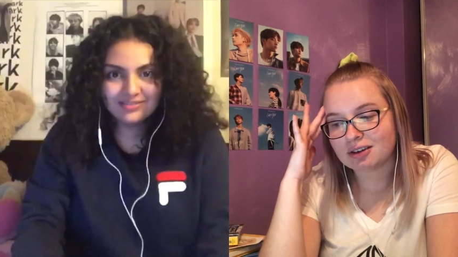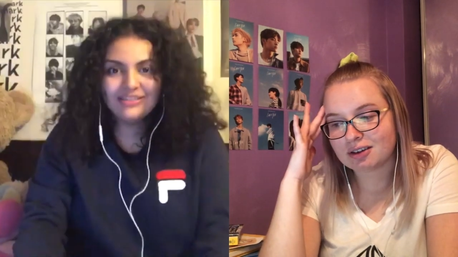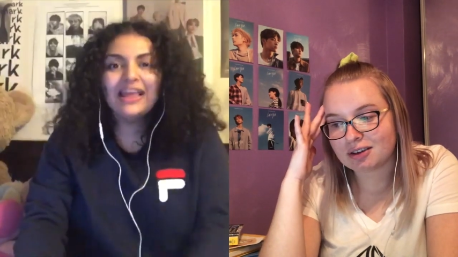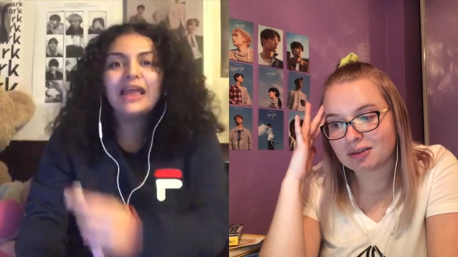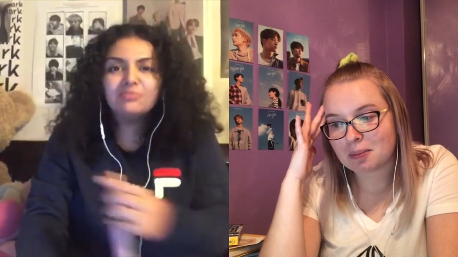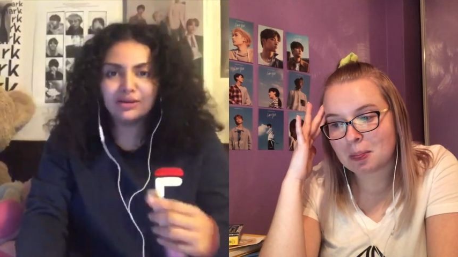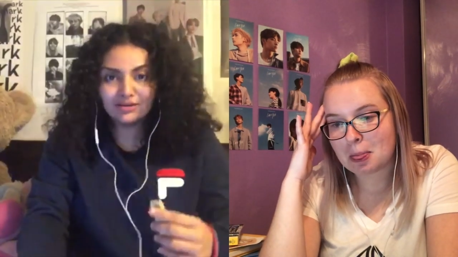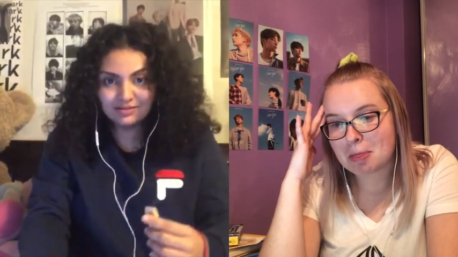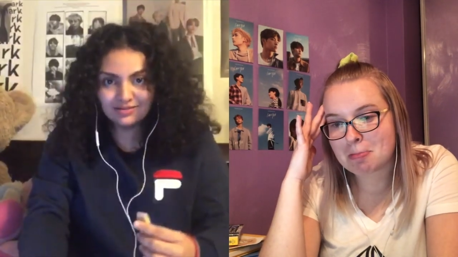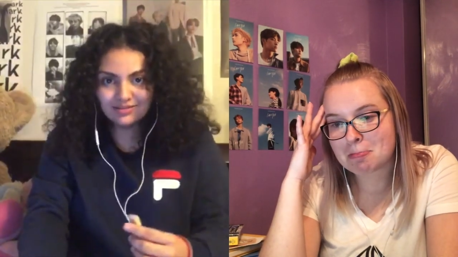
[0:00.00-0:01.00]
Speaker 1: Name it.
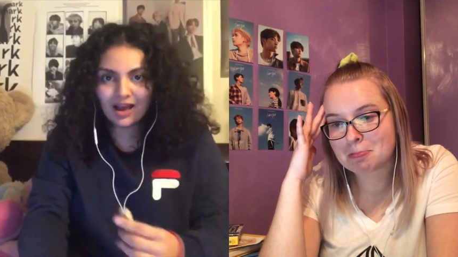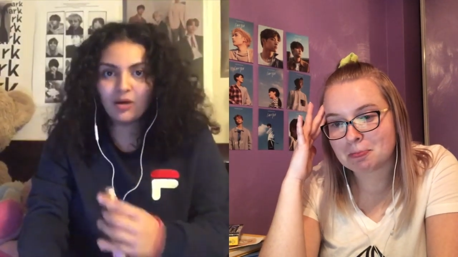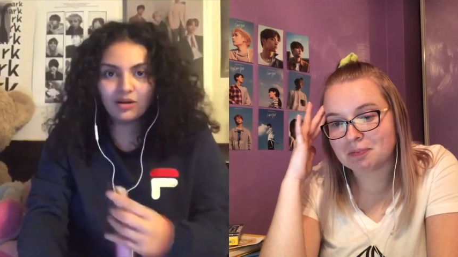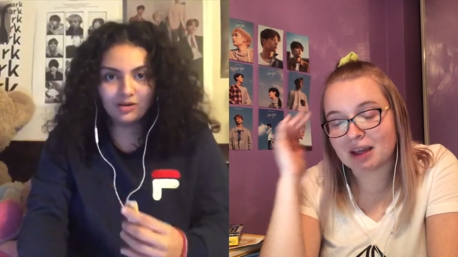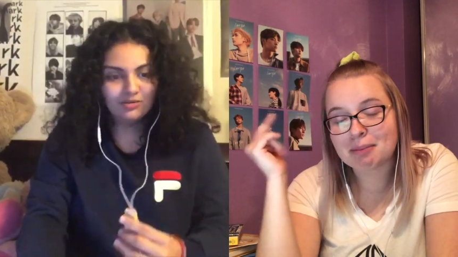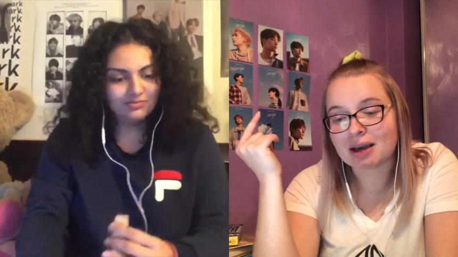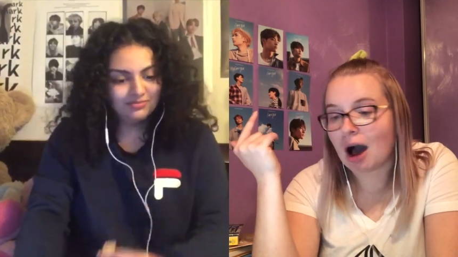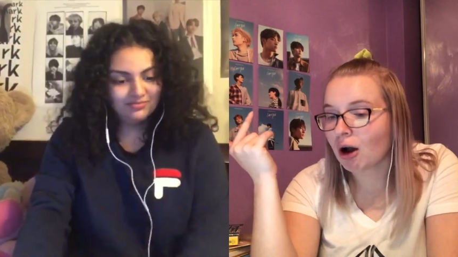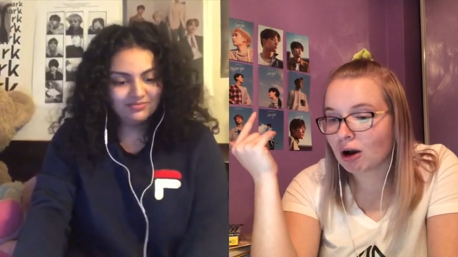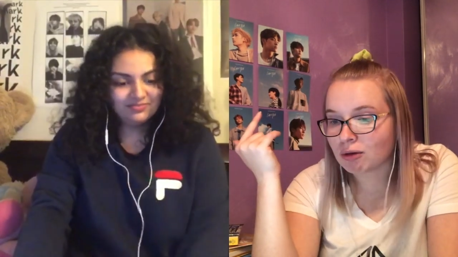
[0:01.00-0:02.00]
I'll go. Name it.
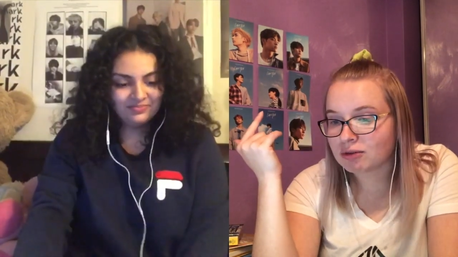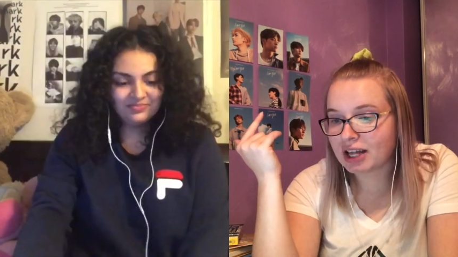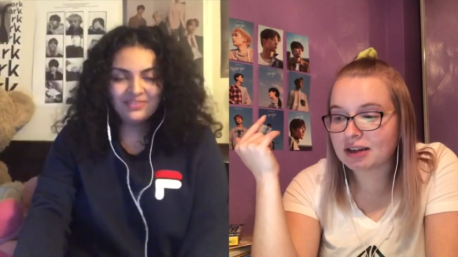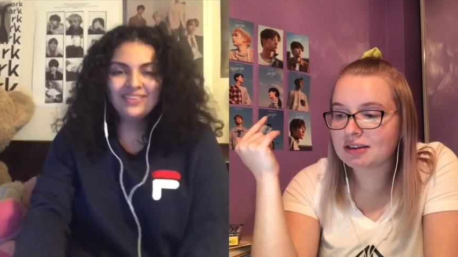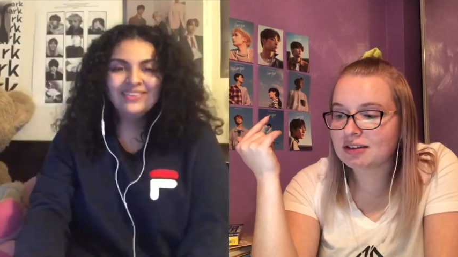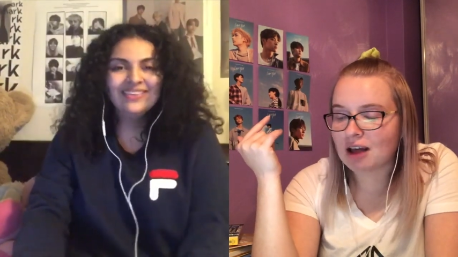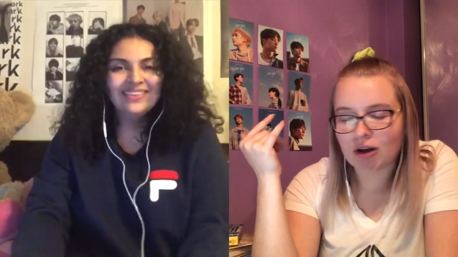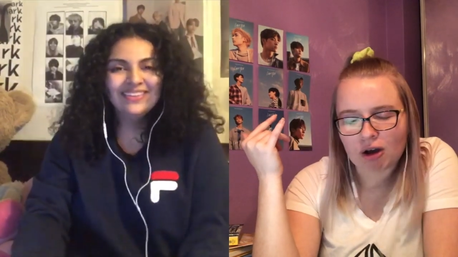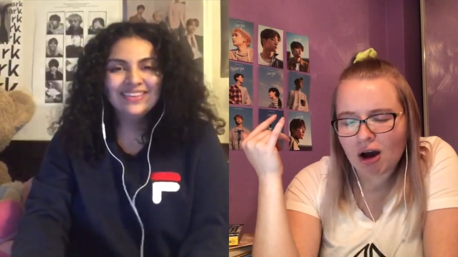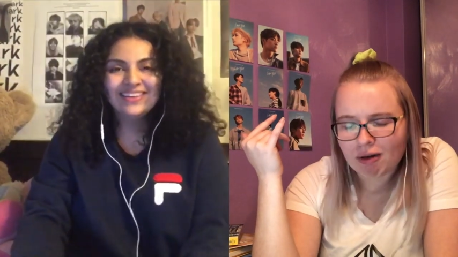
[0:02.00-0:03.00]
I'll go. Texas. I'll
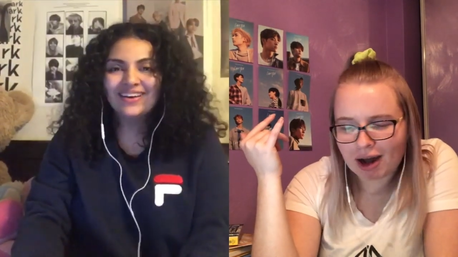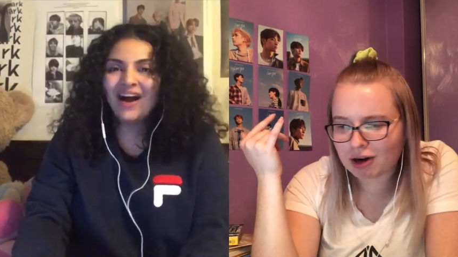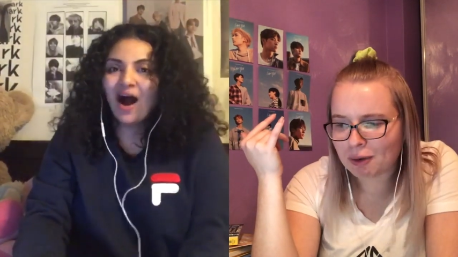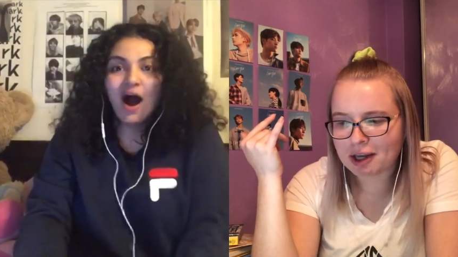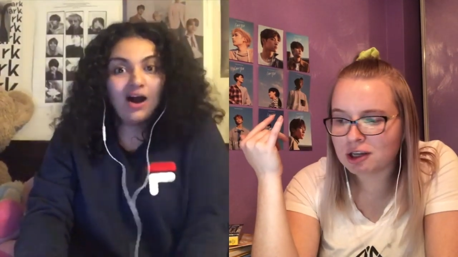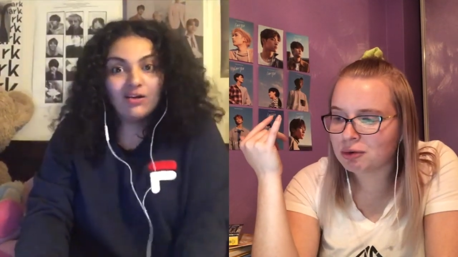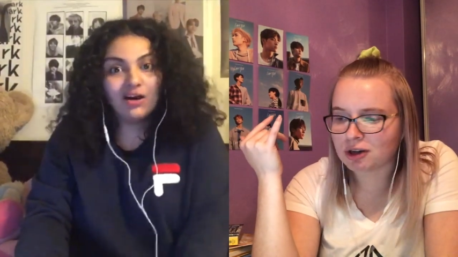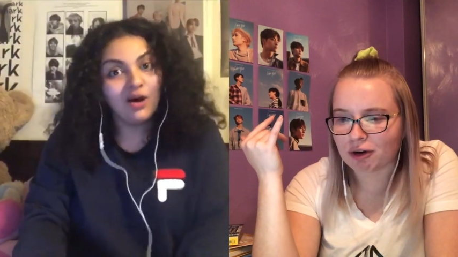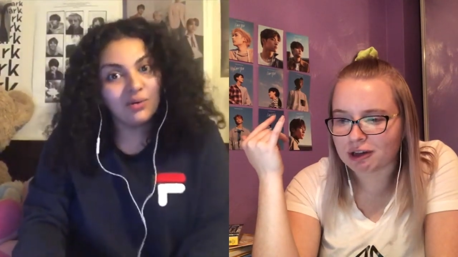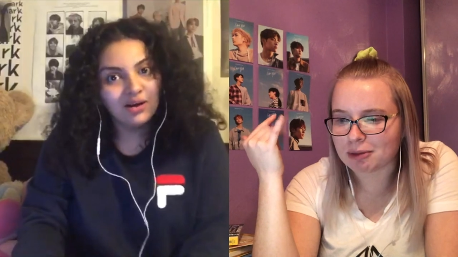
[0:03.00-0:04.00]
go. I don't know why you would
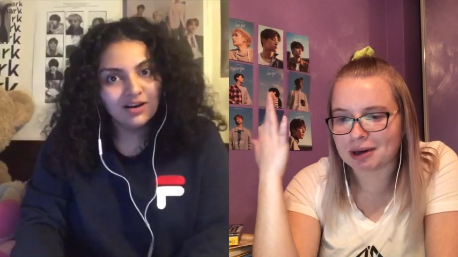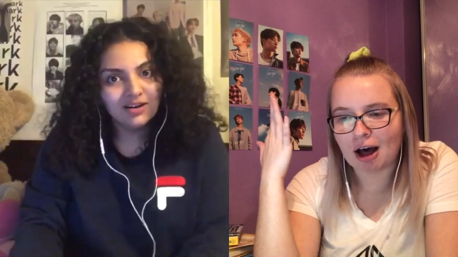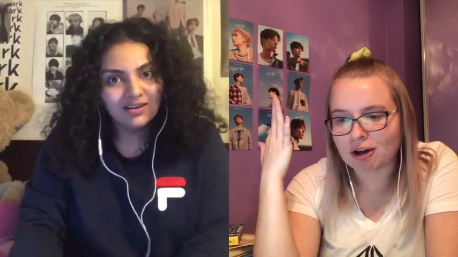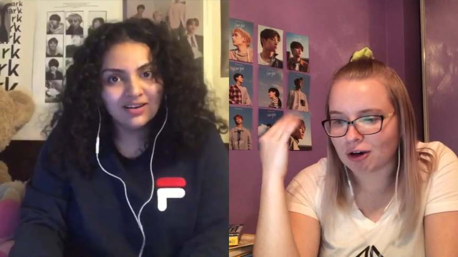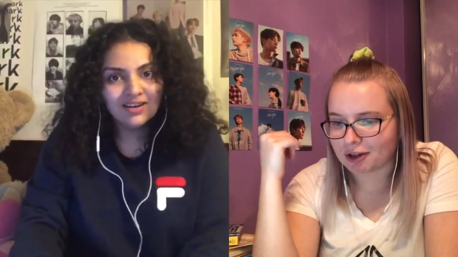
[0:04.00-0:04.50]
go there, but I'll go